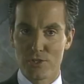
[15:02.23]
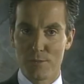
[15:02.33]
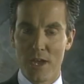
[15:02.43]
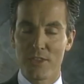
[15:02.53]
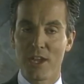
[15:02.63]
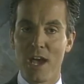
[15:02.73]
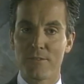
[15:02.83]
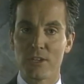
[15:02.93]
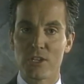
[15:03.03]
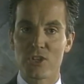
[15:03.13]
about the
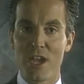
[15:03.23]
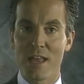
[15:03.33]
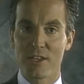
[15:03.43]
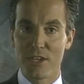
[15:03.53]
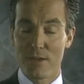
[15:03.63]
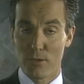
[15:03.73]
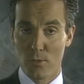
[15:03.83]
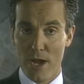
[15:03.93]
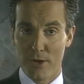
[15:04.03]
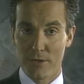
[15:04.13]
confidentiality of the
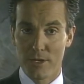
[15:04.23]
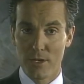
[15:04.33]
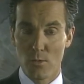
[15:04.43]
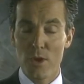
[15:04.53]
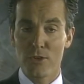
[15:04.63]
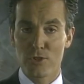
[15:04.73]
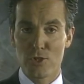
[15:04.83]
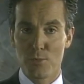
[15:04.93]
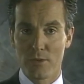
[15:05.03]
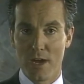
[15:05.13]
record with your
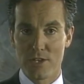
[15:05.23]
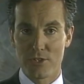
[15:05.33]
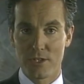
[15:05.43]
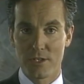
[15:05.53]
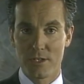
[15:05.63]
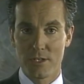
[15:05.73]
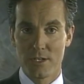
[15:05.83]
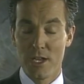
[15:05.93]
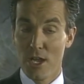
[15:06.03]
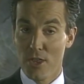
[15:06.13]
supervisor.
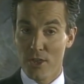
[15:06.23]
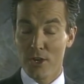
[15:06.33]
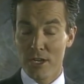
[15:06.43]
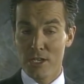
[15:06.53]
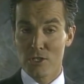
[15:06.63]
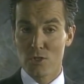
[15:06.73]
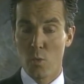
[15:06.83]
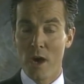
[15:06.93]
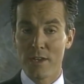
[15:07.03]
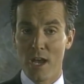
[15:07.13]
There is
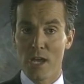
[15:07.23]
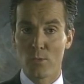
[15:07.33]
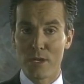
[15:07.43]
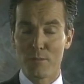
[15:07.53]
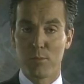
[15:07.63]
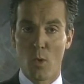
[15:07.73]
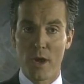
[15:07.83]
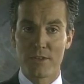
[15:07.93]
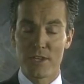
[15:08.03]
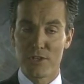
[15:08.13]
one unwritten
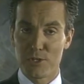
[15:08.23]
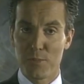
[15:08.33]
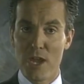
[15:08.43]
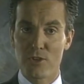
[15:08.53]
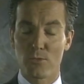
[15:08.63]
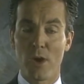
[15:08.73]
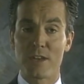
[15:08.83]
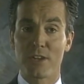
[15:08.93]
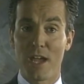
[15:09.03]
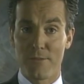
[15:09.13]
point in this patient
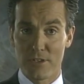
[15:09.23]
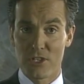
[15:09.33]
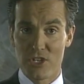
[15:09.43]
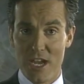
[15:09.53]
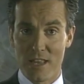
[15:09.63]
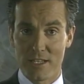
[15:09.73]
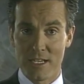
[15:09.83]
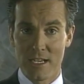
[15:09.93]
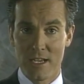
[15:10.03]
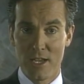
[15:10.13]
right to
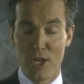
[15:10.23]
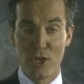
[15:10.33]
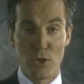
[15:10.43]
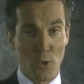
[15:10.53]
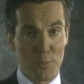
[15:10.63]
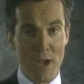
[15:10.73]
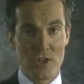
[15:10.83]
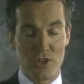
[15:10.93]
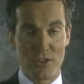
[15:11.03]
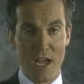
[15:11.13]
confidentiality. Your
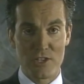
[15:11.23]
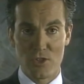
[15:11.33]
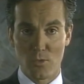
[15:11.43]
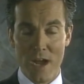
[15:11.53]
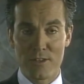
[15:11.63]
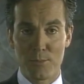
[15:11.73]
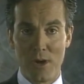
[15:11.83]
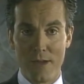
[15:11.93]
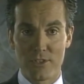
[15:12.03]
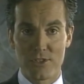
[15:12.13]
patient has the right to
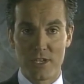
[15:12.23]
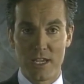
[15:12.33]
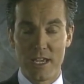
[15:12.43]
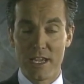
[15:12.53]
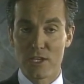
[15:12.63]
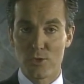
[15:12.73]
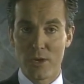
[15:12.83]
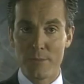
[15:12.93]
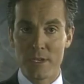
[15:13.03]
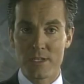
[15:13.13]
privacy in
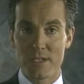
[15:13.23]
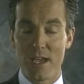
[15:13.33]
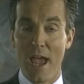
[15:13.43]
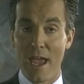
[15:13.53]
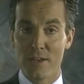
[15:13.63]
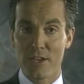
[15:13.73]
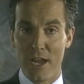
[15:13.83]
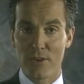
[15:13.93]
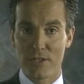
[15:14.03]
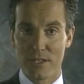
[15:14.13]
treatment and
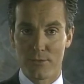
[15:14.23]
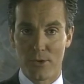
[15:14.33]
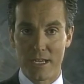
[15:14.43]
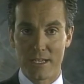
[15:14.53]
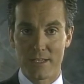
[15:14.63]
care delivery.